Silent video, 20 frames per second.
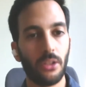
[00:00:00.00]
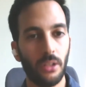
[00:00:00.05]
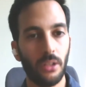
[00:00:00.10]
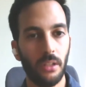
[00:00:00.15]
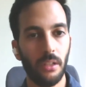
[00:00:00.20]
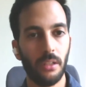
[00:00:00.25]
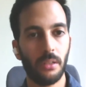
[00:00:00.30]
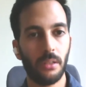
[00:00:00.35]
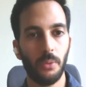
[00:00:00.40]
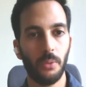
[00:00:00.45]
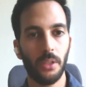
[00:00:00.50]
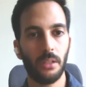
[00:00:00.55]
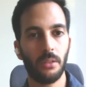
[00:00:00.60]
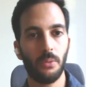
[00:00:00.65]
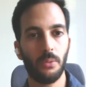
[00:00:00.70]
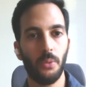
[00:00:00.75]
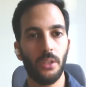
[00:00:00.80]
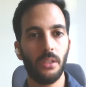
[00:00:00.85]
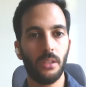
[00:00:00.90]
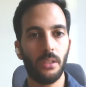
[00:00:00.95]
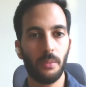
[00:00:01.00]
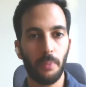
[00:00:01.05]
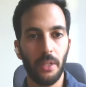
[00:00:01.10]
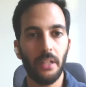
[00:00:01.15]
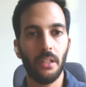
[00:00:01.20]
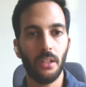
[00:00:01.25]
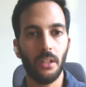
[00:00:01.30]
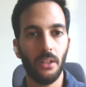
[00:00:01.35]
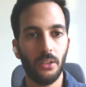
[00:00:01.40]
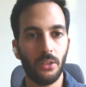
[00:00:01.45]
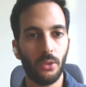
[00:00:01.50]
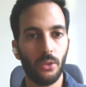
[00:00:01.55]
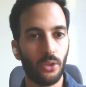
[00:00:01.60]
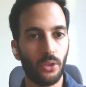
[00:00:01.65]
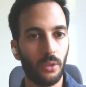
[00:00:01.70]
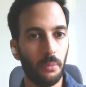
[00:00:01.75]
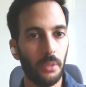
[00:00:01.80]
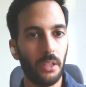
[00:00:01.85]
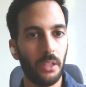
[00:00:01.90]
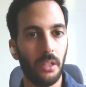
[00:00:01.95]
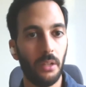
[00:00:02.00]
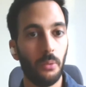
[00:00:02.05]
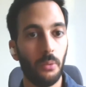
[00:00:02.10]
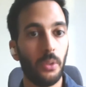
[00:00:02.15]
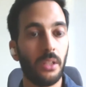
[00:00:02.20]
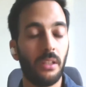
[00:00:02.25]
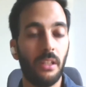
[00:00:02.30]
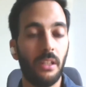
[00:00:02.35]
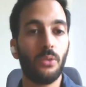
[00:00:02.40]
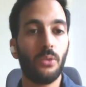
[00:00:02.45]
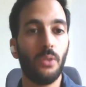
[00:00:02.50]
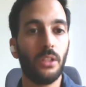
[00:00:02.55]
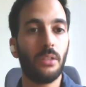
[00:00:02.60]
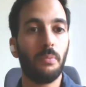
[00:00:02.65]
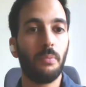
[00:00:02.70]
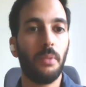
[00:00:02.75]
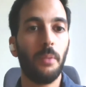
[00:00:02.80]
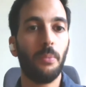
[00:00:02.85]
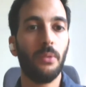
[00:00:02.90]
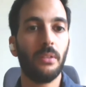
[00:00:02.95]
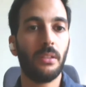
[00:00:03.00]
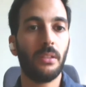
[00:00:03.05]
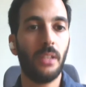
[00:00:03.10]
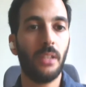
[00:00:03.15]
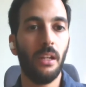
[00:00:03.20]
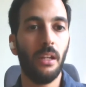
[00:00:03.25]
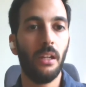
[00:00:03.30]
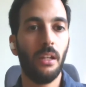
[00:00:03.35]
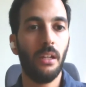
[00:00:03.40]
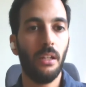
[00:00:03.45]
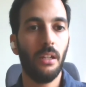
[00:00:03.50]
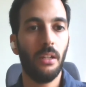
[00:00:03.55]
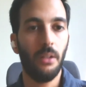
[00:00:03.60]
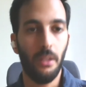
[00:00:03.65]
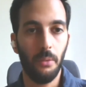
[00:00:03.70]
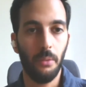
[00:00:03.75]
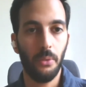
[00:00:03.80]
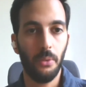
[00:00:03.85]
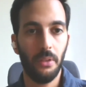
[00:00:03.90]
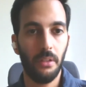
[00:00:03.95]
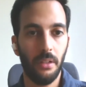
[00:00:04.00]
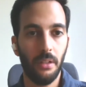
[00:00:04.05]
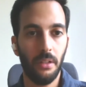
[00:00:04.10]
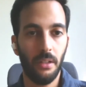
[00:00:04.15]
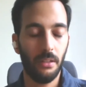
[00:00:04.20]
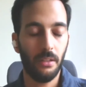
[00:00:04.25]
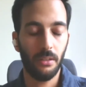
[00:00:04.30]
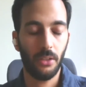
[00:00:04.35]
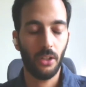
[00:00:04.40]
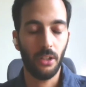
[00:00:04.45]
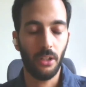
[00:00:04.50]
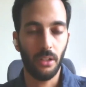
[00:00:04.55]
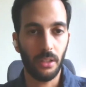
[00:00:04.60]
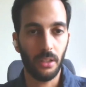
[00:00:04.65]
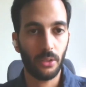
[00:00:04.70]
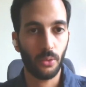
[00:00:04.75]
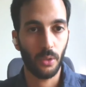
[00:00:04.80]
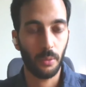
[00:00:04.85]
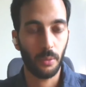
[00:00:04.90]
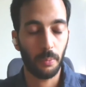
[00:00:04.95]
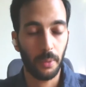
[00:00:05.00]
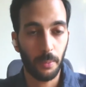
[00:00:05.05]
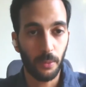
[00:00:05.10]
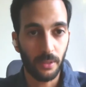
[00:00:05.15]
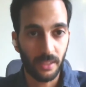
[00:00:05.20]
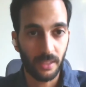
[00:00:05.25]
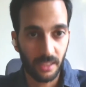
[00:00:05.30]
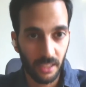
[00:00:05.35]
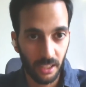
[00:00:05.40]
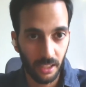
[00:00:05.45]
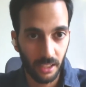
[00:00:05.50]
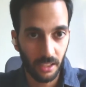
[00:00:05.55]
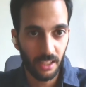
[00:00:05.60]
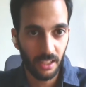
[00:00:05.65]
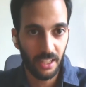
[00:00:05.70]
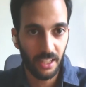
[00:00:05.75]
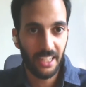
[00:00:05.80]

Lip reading: it's what's spreading on social media, and that's what people say, and that's what people see.